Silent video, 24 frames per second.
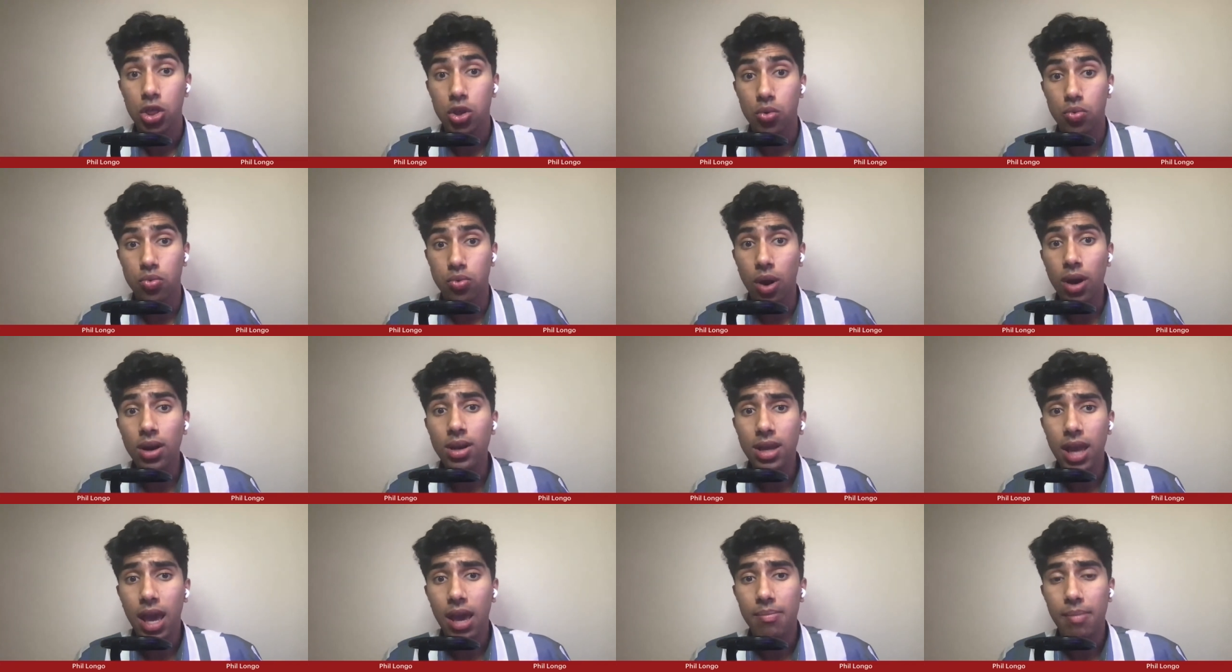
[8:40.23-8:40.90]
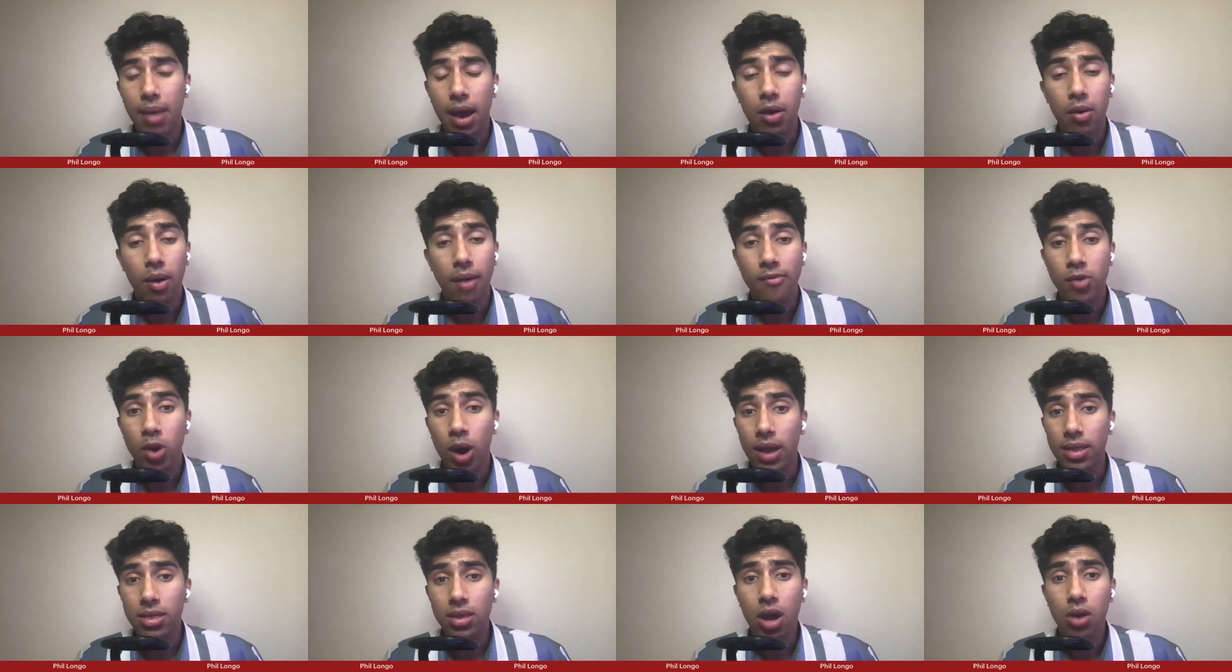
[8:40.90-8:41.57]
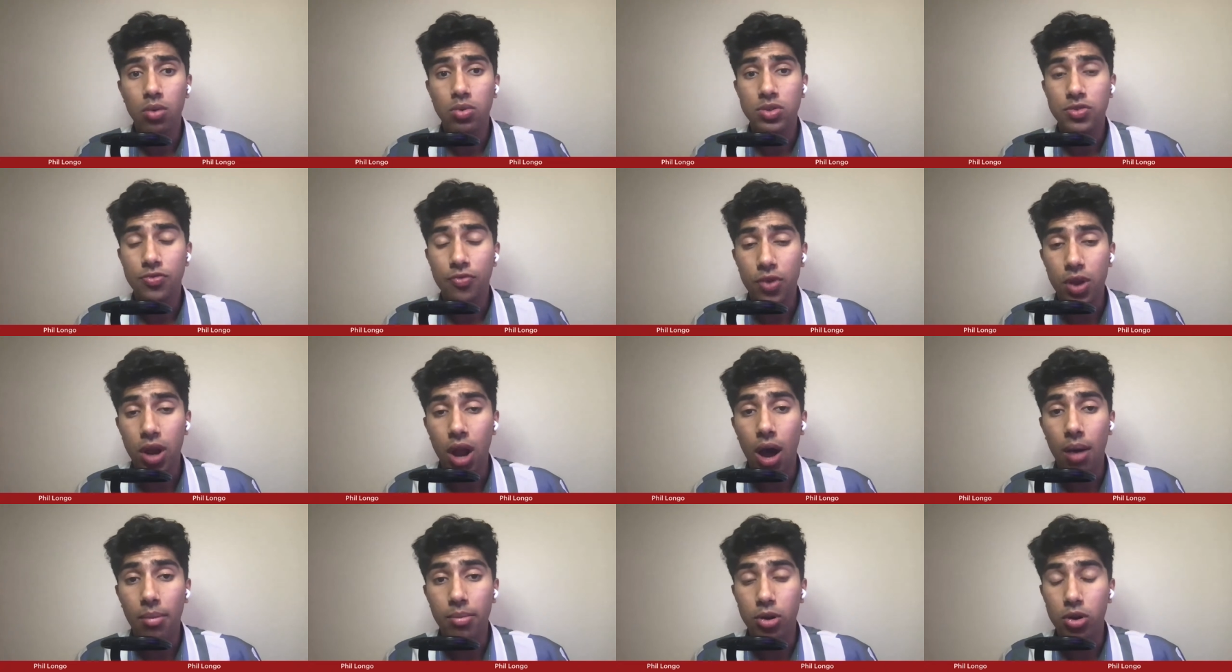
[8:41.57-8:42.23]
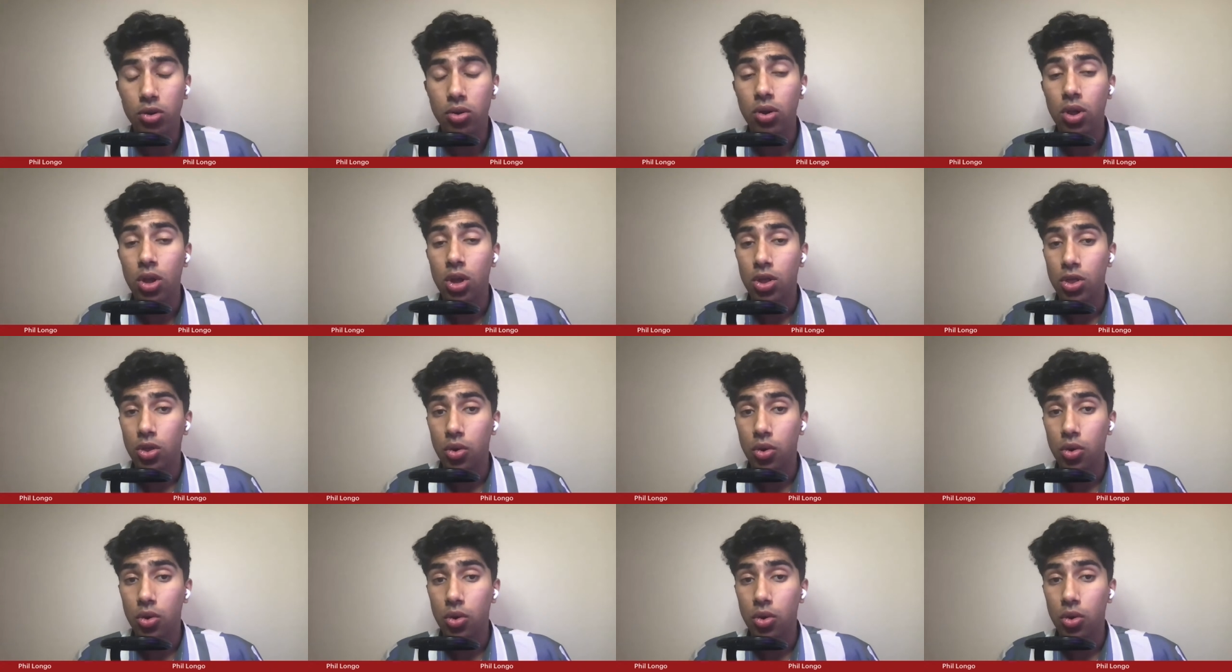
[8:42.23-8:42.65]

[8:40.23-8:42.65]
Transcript: The run game, however, I thought was phenomenal.